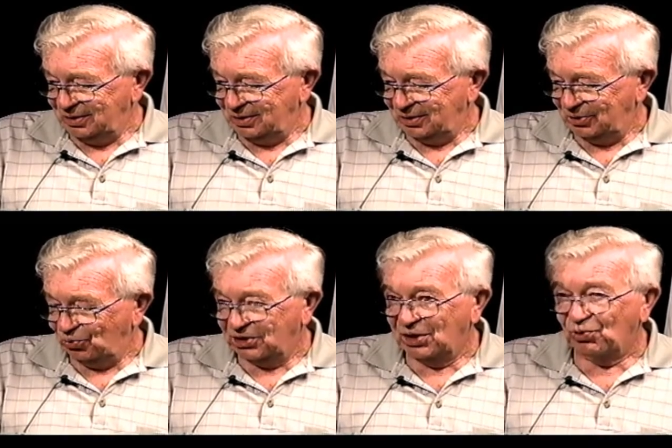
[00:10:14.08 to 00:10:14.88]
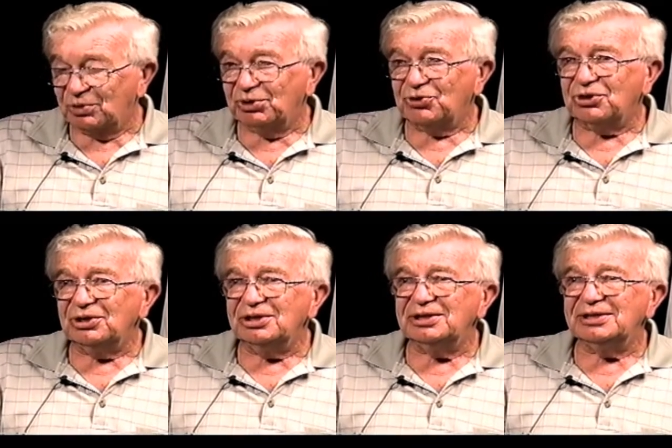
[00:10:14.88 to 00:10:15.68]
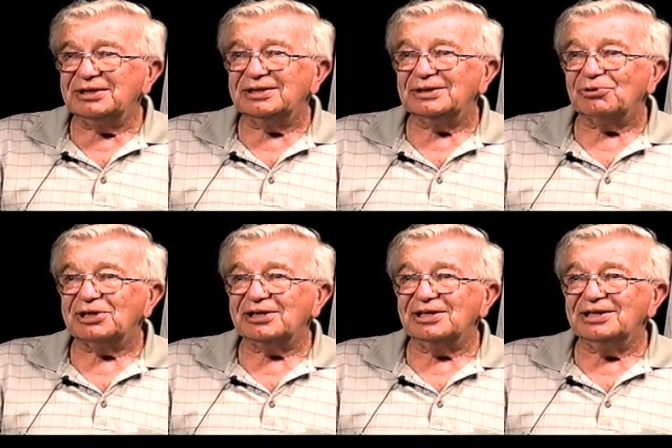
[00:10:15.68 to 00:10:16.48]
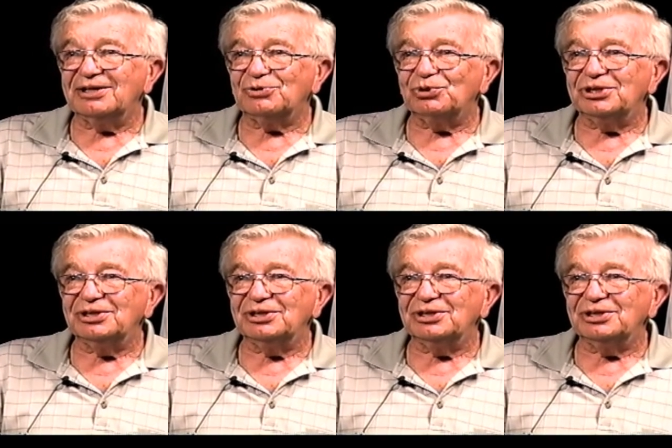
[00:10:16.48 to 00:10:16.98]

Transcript: you went on one mission, it was like the next one.